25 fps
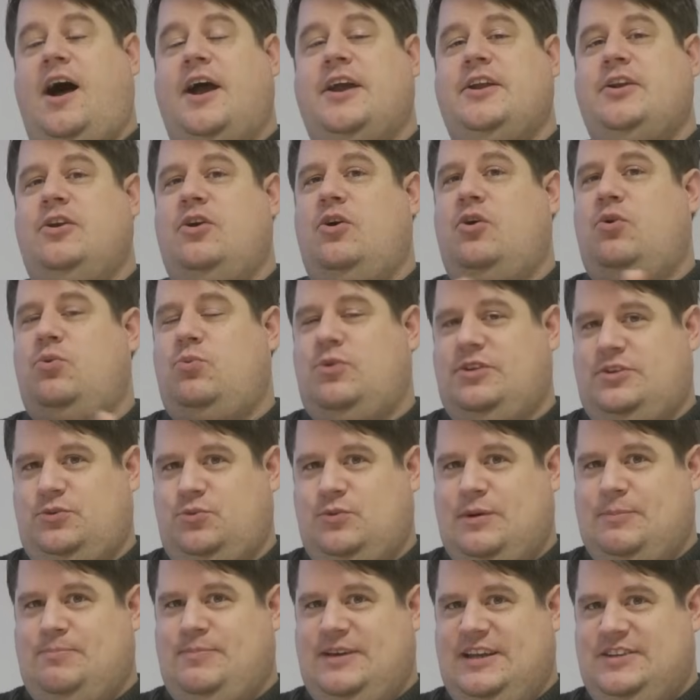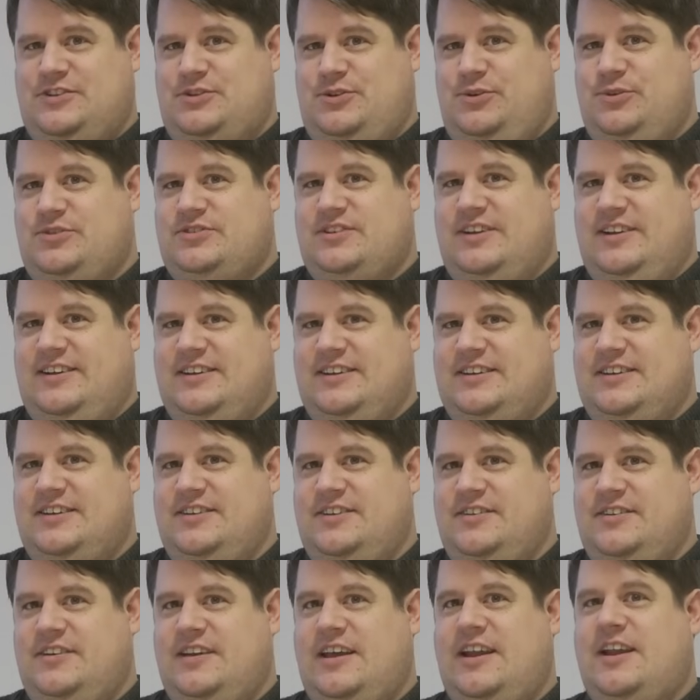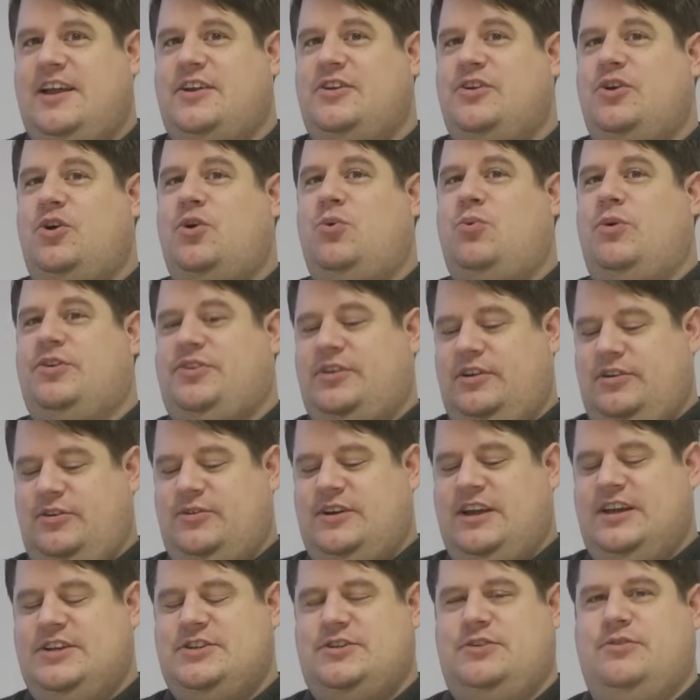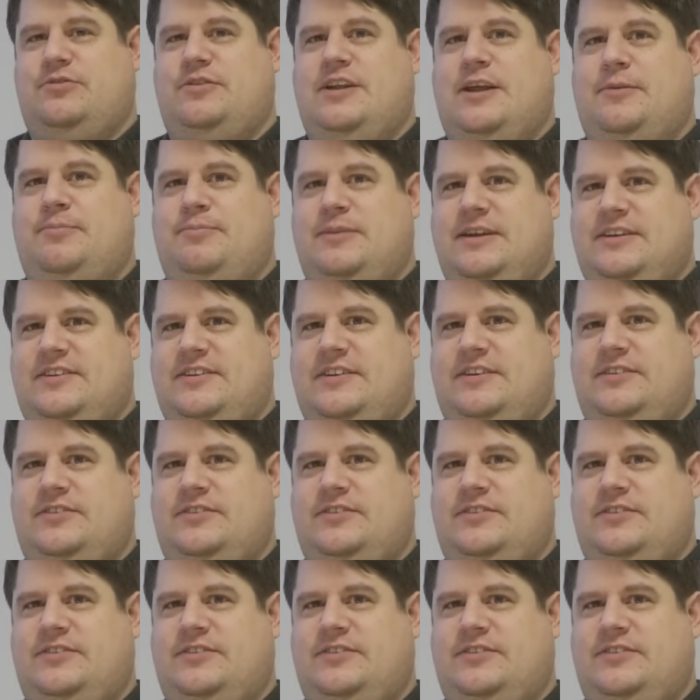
I know what the web page looks like and I know what the location of that bit